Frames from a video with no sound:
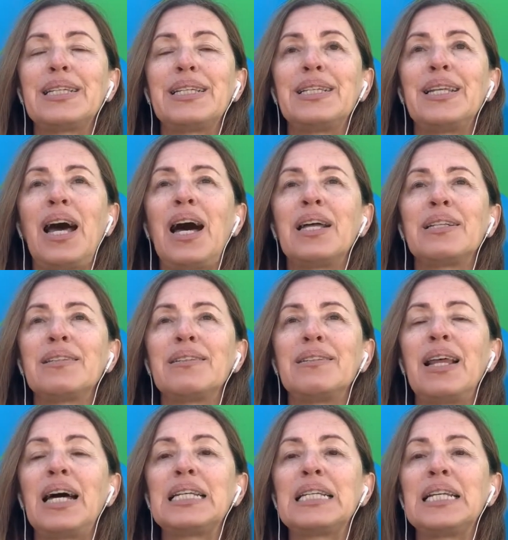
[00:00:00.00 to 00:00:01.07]
not
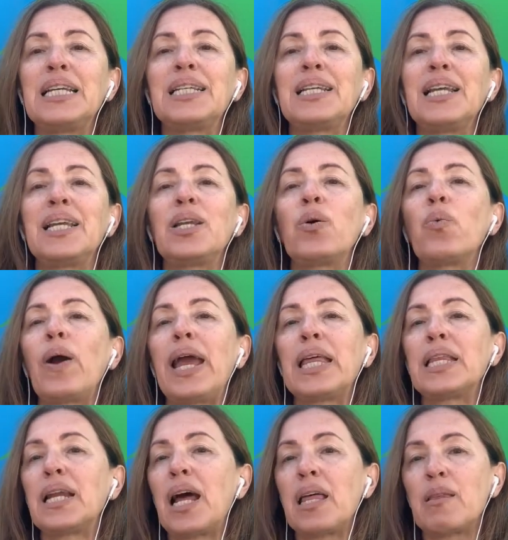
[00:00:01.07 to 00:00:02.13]
not in, in a way
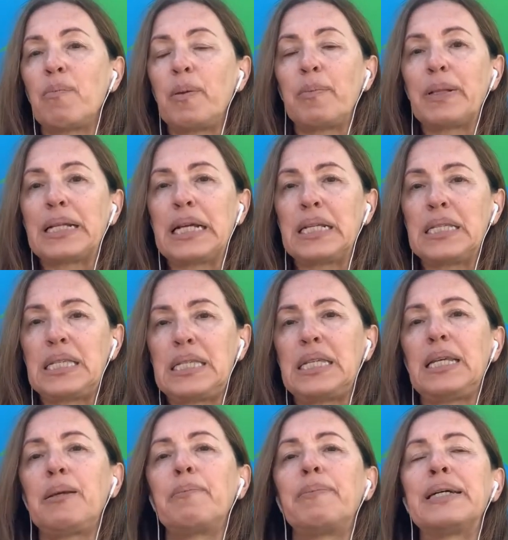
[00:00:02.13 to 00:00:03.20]
that other people
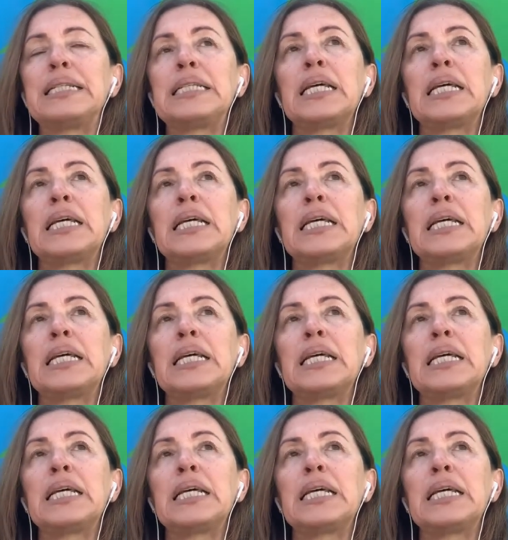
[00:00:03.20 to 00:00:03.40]
see, but